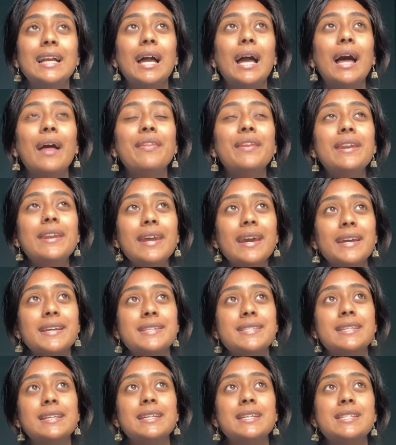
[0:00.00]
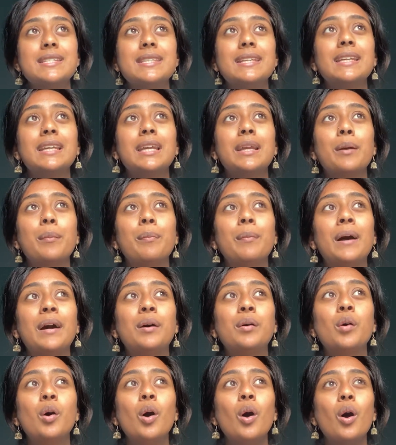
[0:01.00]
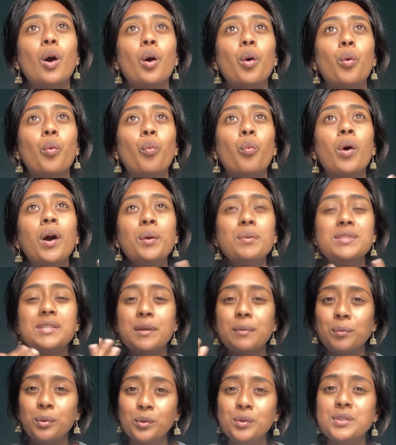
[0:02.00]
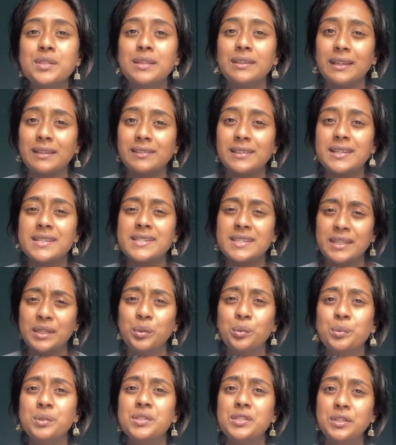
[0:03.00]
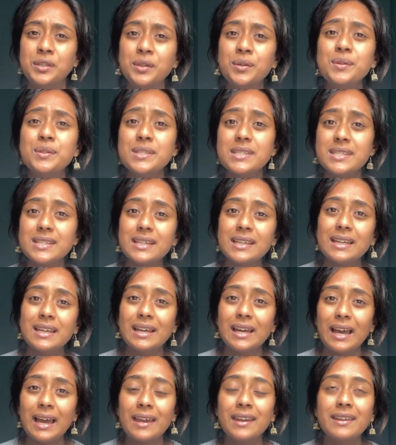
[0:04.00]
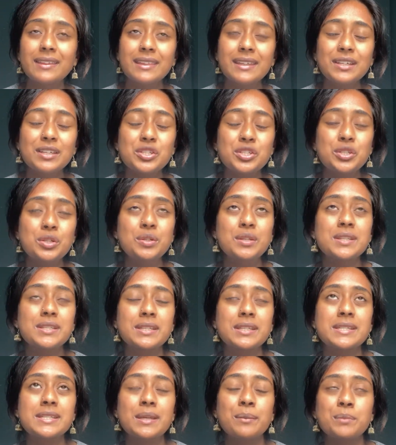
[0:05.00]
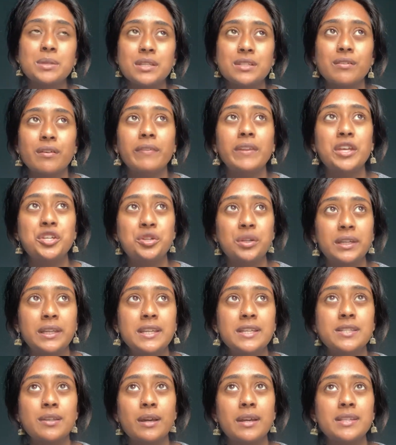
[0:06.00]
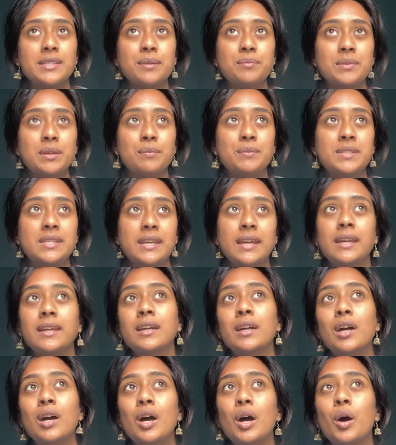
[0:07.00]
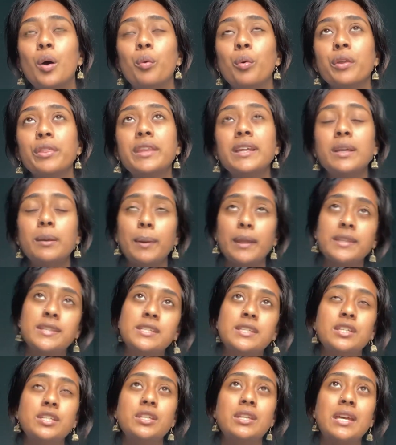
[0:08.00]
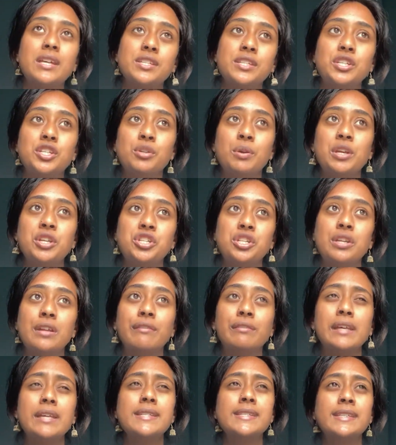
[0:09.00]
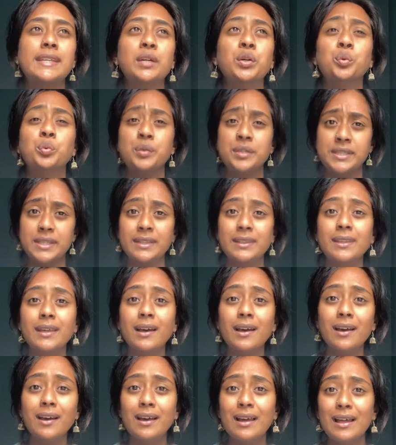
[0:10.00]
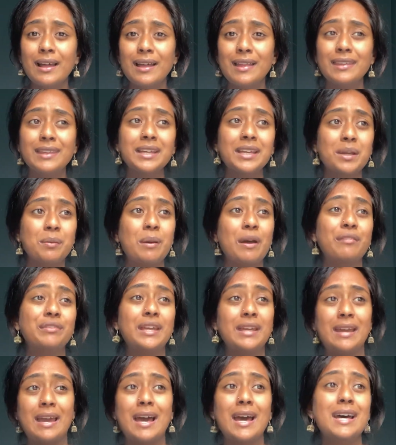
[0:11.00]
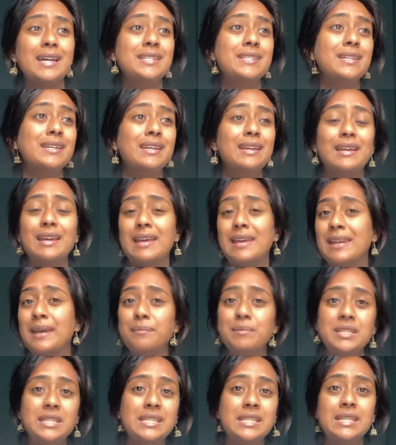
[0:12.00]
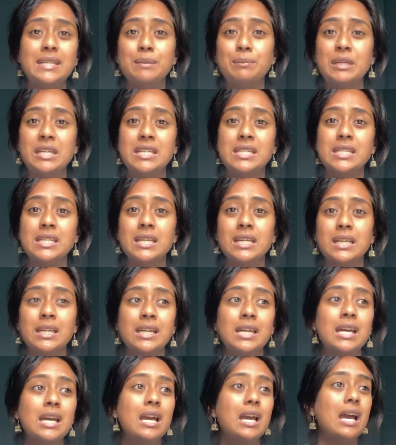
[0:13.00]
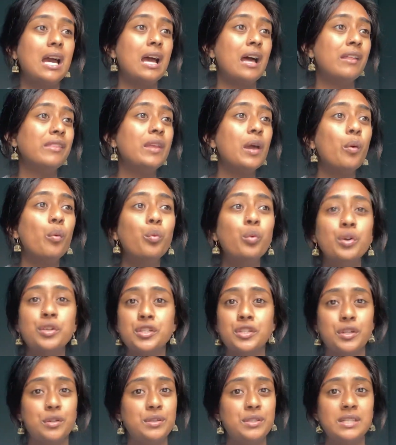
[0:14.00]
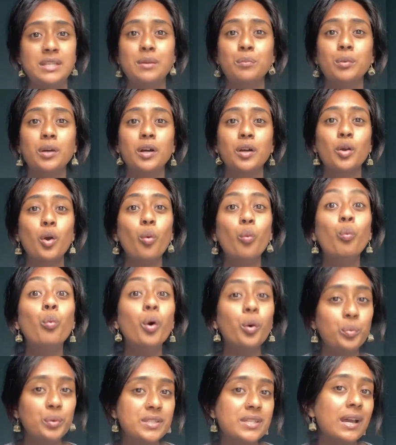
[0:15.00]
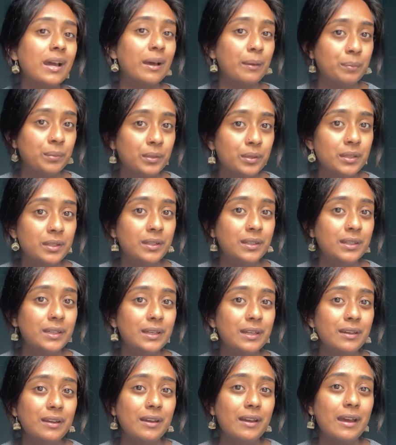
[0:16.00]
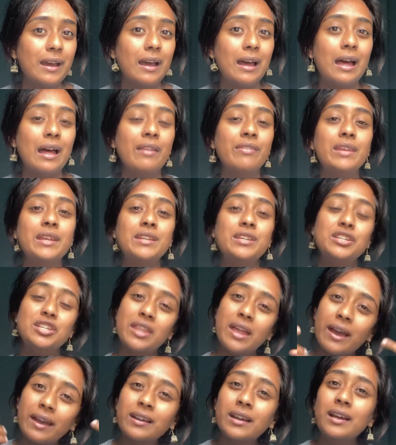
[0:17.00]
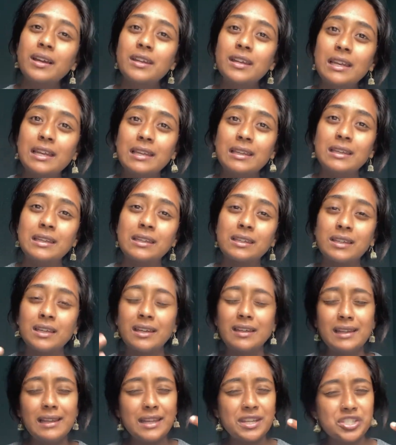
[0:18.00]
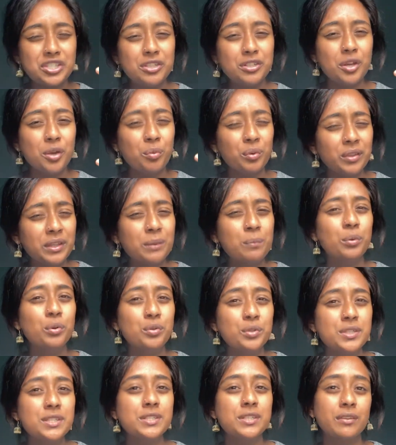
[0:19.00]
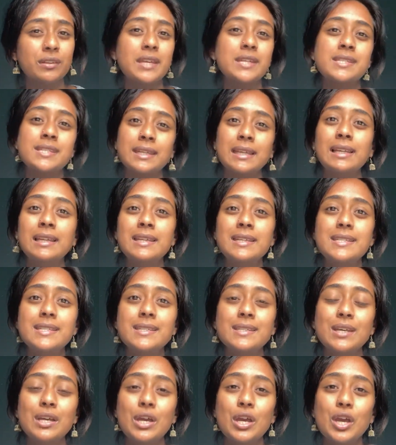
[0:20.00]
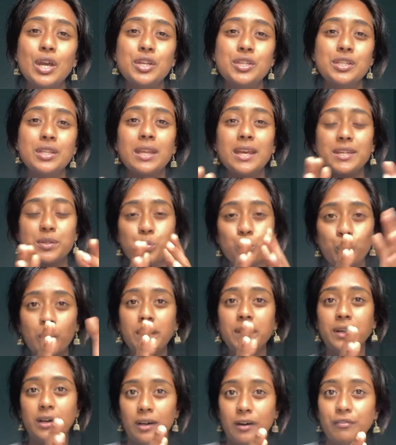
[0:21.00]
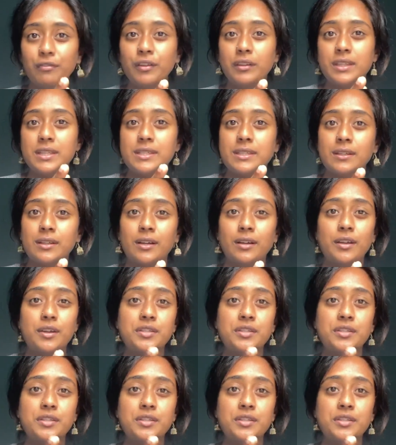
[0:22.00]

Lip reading: And the next thing is thinking about, why was it important that that skill was used? And I think students can sometimes find that tricky. So I sometimes say, well, think about that situation if that skill wasn't there. Think about if they had an MDT meeting and there was no teamwork, what would happen? And then that kind of lets you know what the importance of that skill is. So that's one half of the scenario.